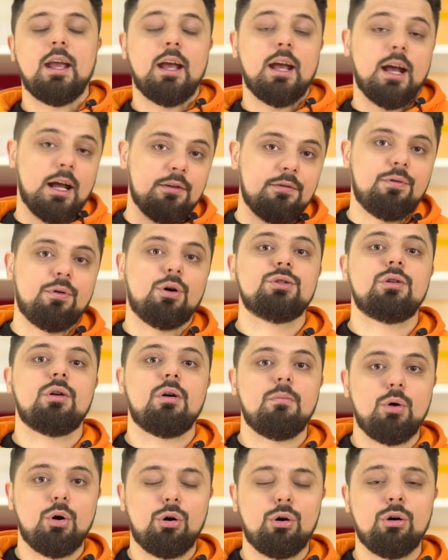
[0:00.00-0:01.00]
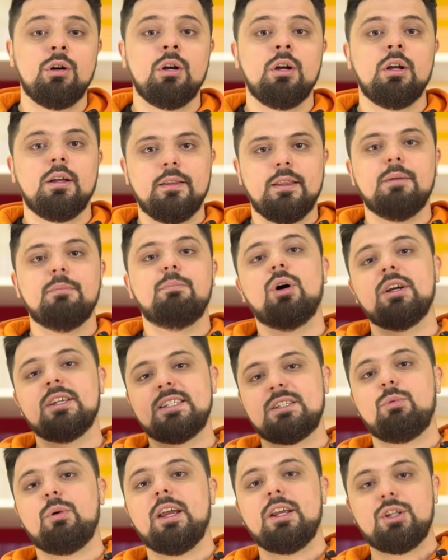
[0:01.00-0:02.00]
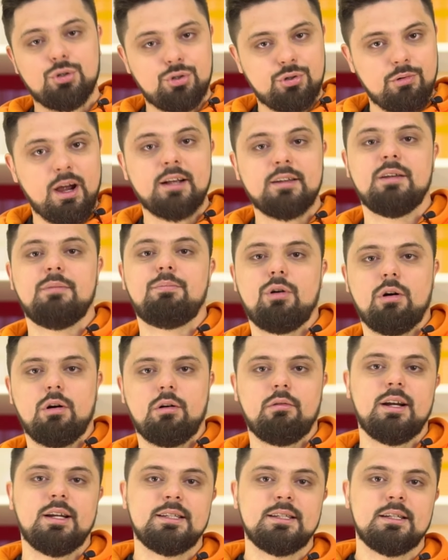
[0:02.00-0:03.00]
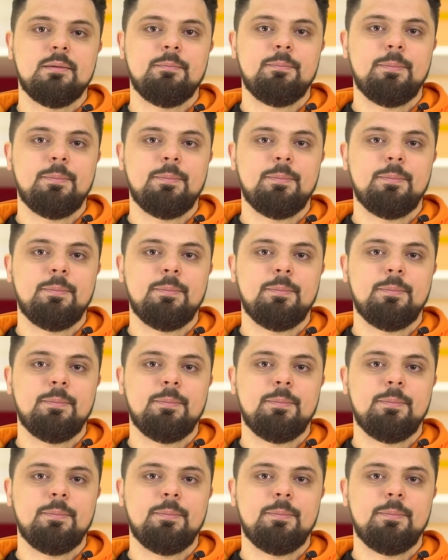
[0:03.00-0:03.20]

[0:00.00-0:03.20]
and furthermore, the best way to track the progress,